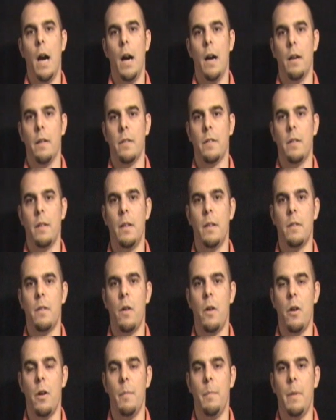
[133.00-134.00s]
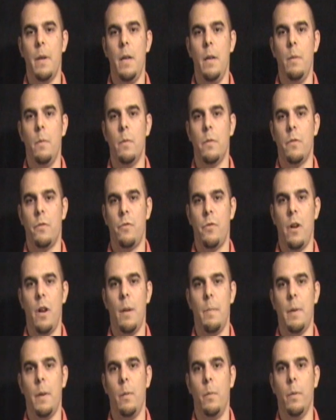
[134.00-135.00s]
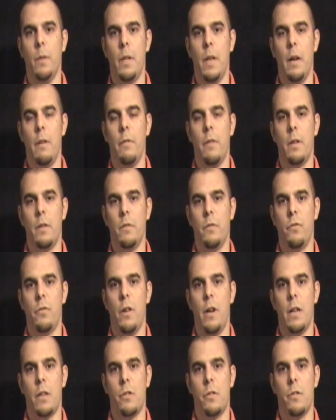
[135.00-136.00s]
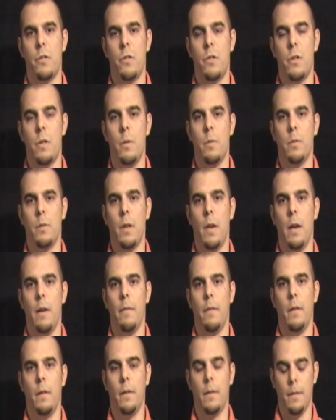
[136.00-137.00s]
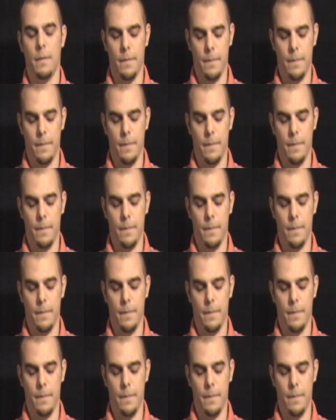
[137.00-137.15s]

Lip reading: Our son's heartbeat was dropping with every contraction she was having.